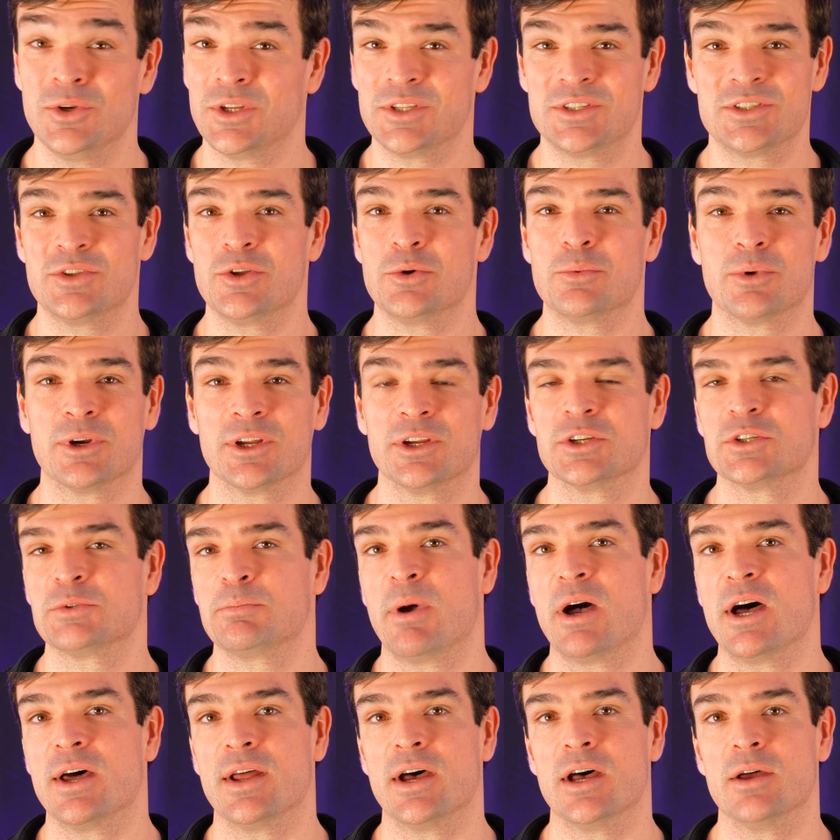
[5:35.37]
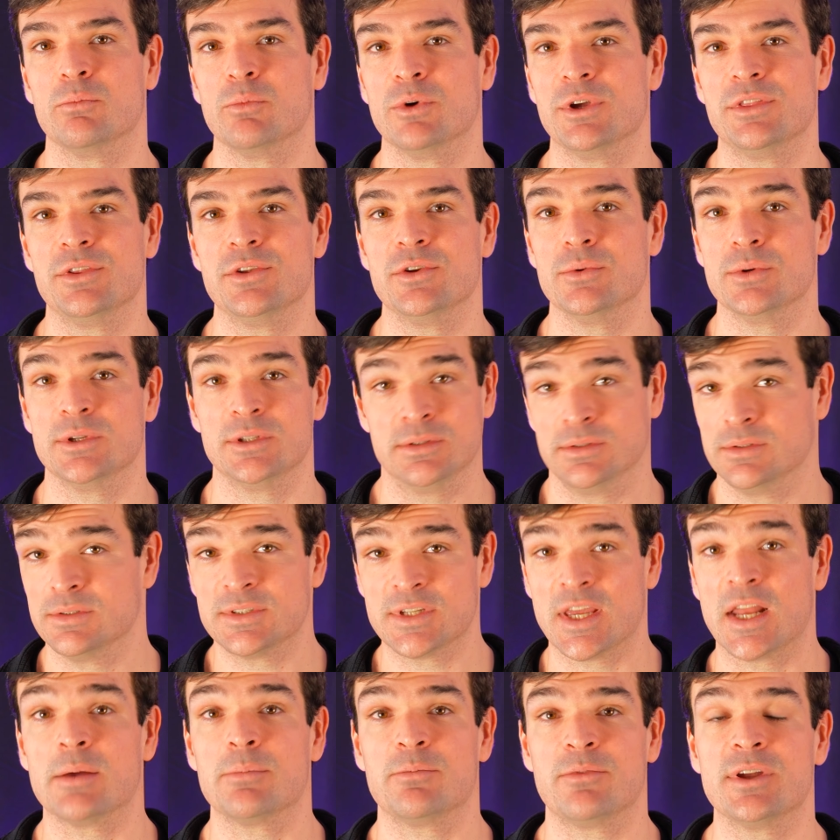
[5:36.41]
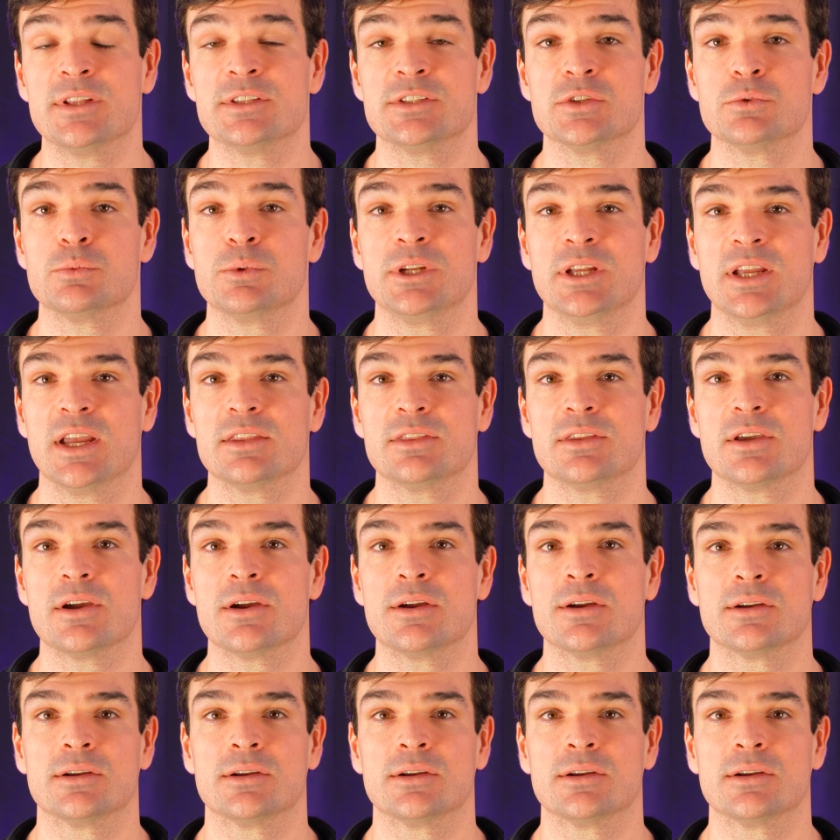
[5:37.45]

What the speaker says: can still bring your SpotOn with you and set up fences when you get there.